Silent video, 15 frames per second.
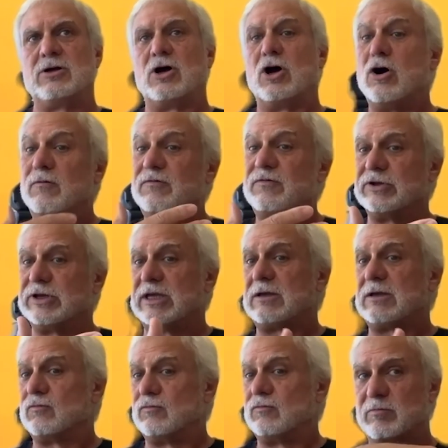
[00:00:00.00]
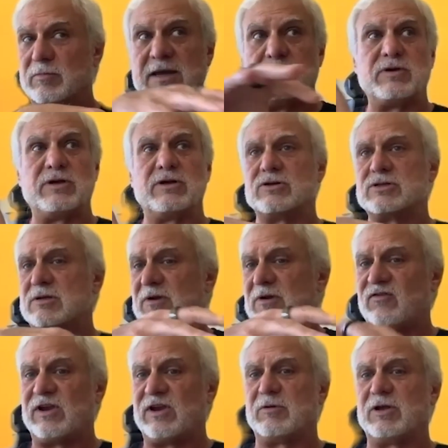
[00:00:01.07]
hopefully with my peers and my
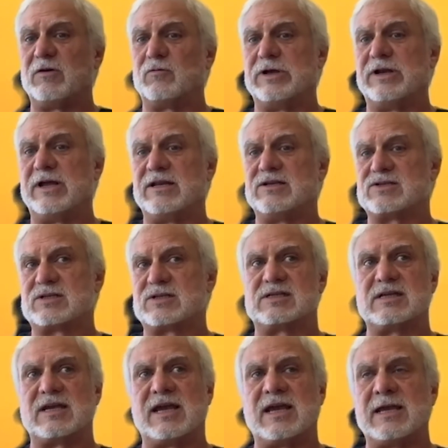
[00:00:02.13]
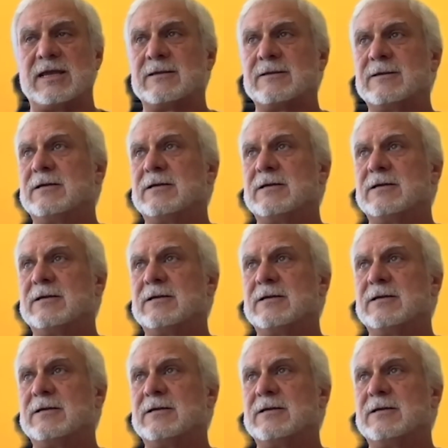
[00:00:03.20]
family and whatnot, is to say,